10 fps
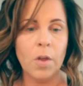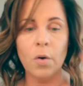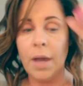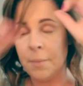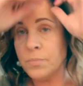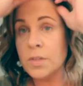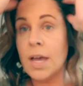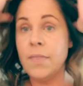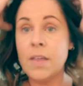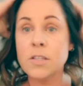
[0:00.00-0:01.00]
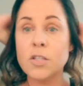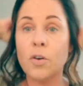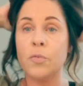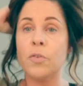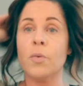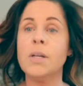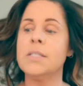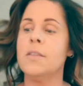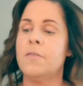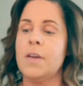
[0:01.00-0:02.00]
Okay, and then so for the
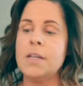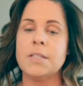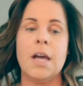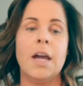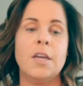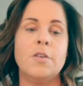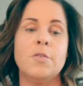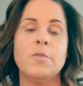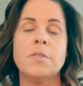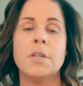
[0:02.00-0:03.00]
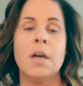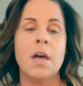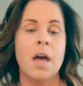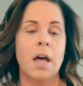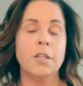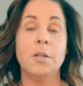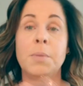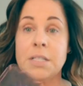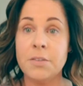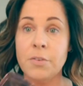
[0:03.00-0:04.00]
rest of the face, I use a little
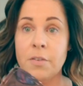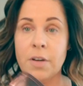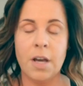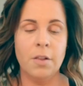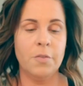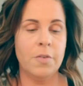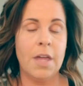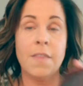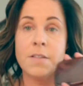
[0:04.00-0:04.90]
bit different of a color for that.